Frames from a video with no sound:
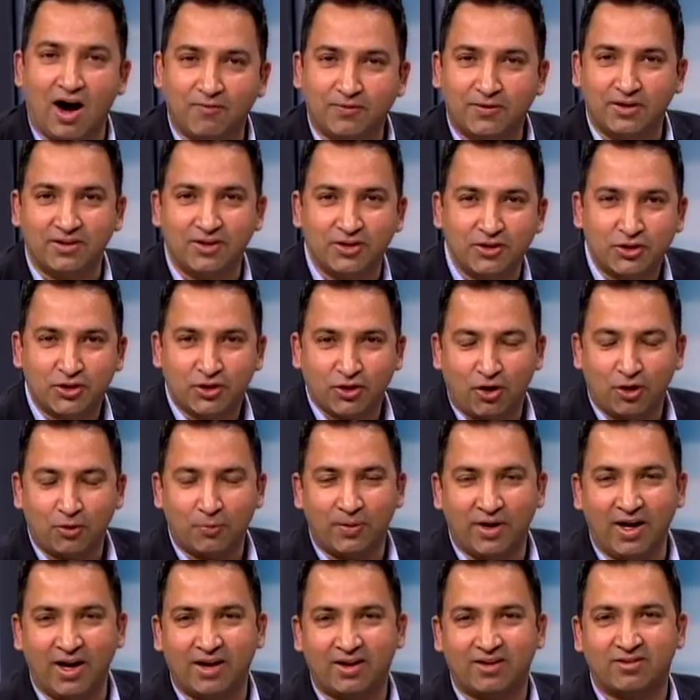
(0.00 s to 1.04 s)
After this short
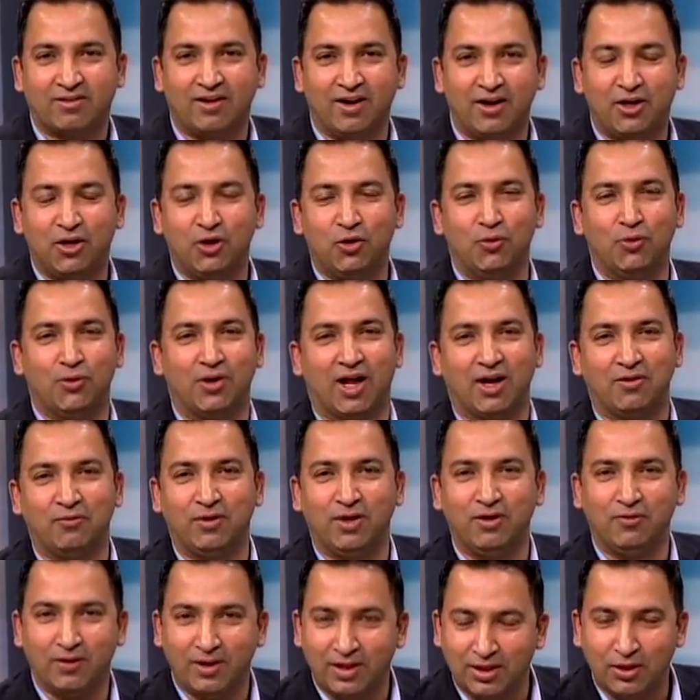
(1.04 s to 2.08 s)
break, stay tuned and we
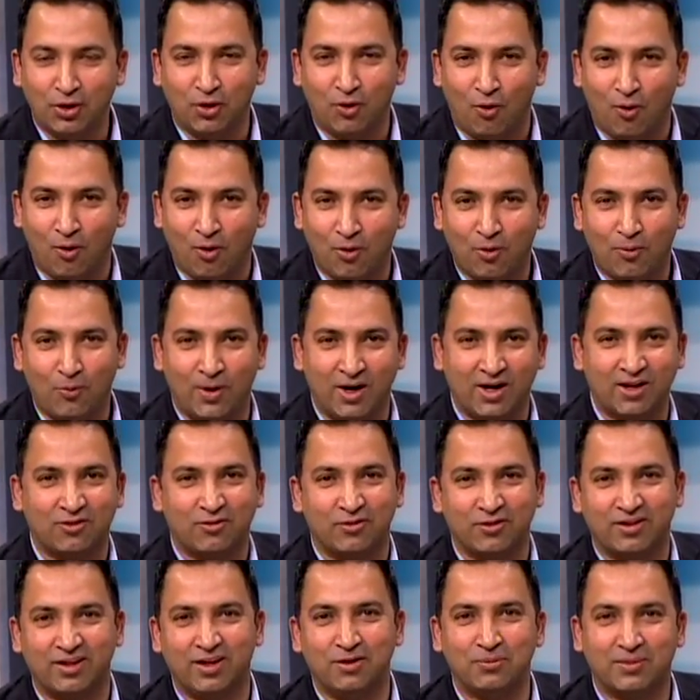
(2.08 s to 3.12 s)
will know what does
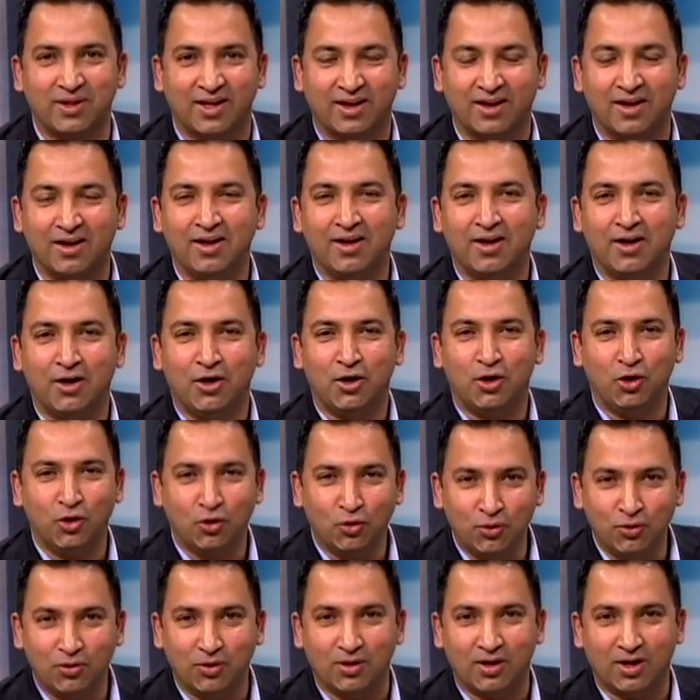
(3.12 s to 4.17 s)
Wasim think.
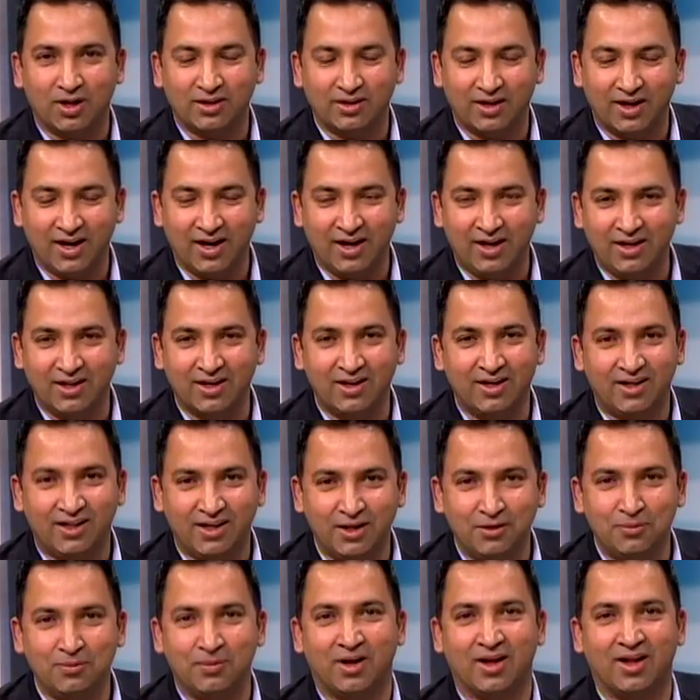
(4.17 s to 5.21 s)
Does the Indian
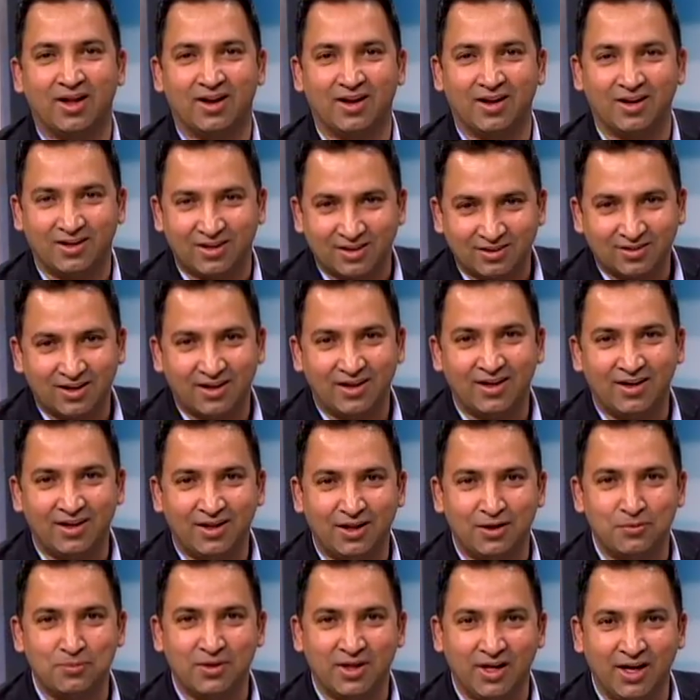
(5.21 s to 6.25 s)
team
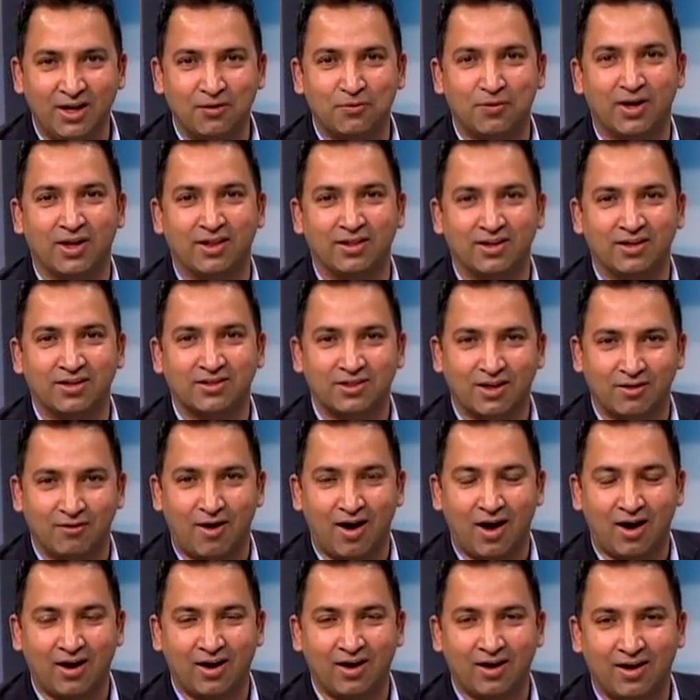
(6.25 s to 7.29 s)
need Virendra
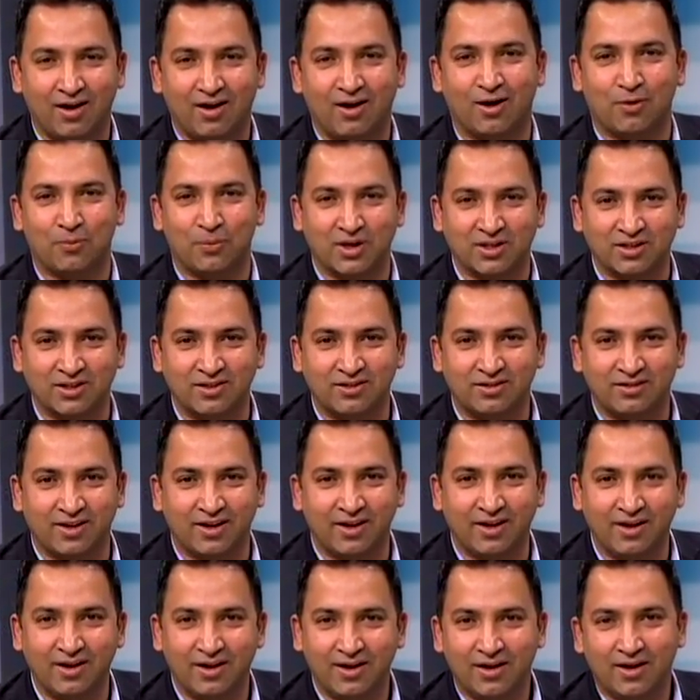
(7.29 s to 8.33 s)
Sehwag, Harbhajan
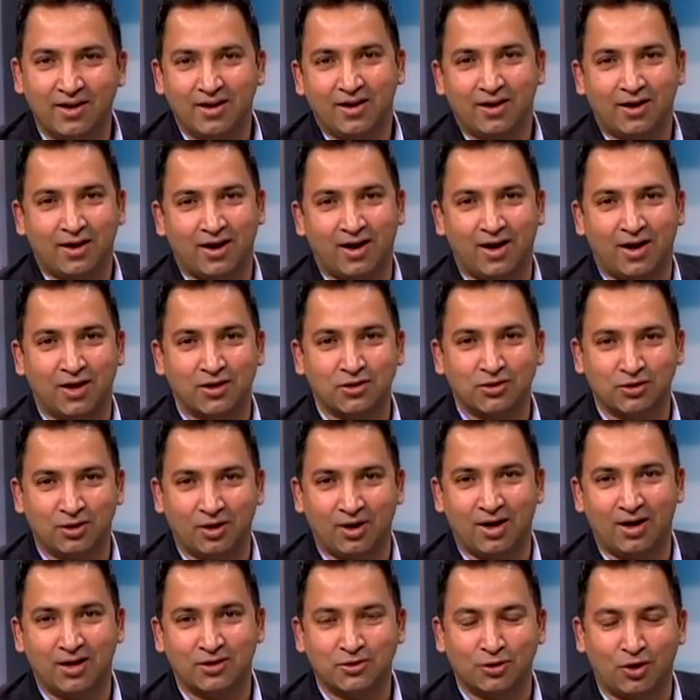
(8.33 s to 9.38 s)
Singh?
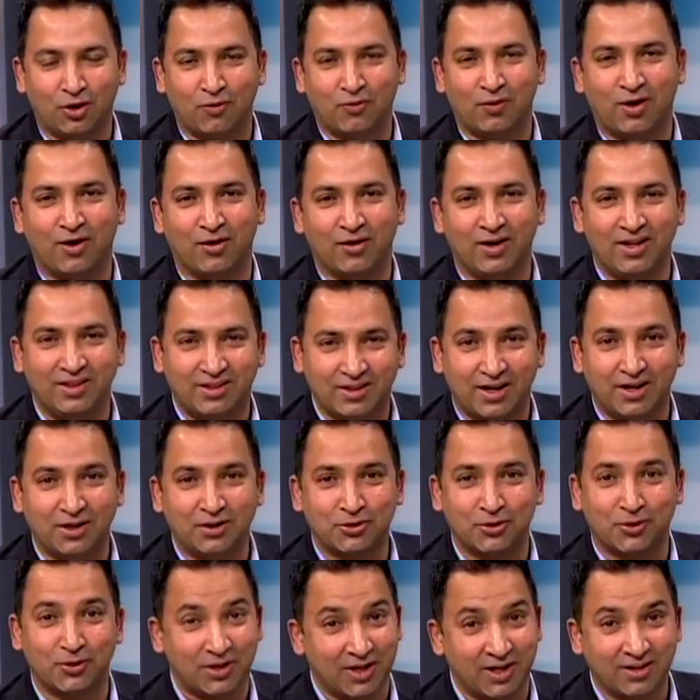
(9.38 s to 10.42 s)
Saurav Ganguly thinks
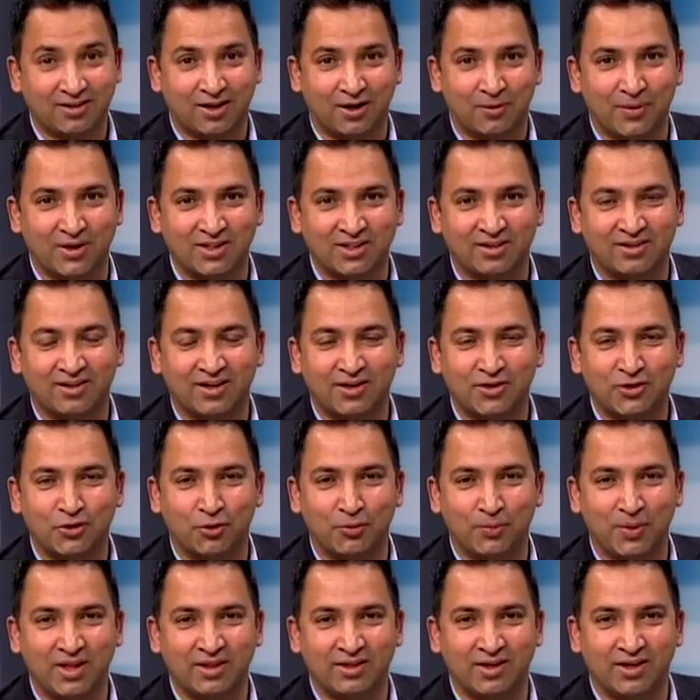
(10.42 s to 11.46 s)
so. Yes, Harbhajan Singh should
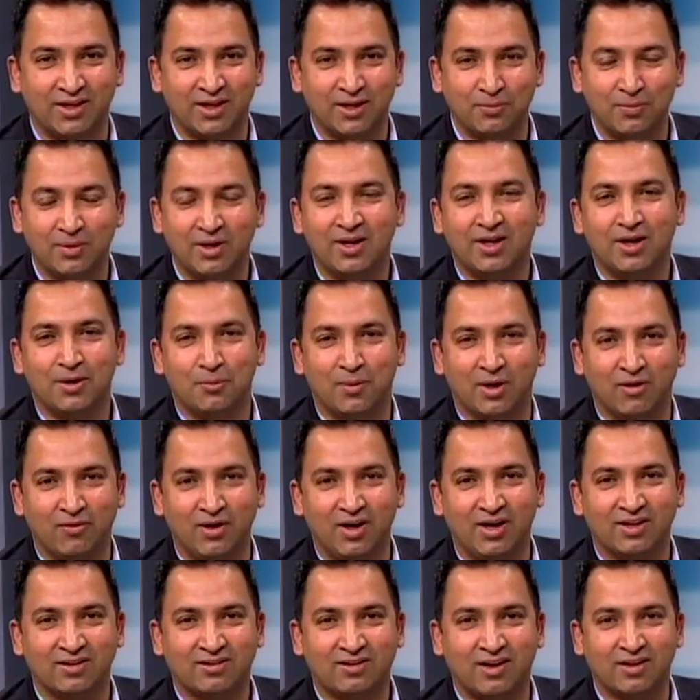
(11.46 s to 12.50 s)
be in the team, but we'll
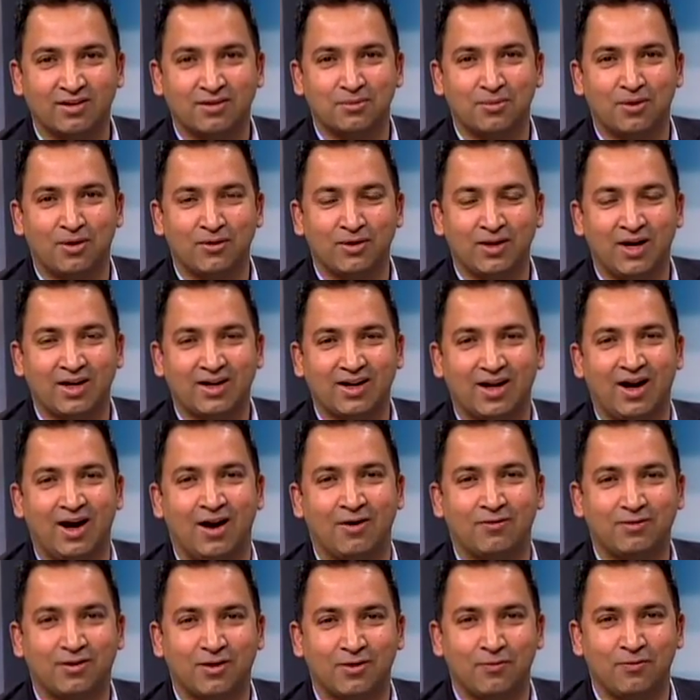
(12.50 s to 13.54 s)
discuss about that
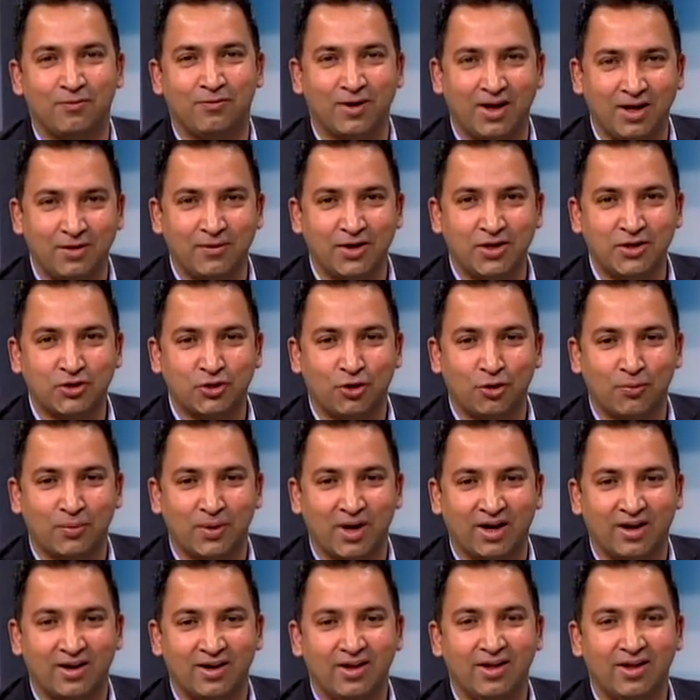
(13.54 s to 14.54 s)
after a very, very short break.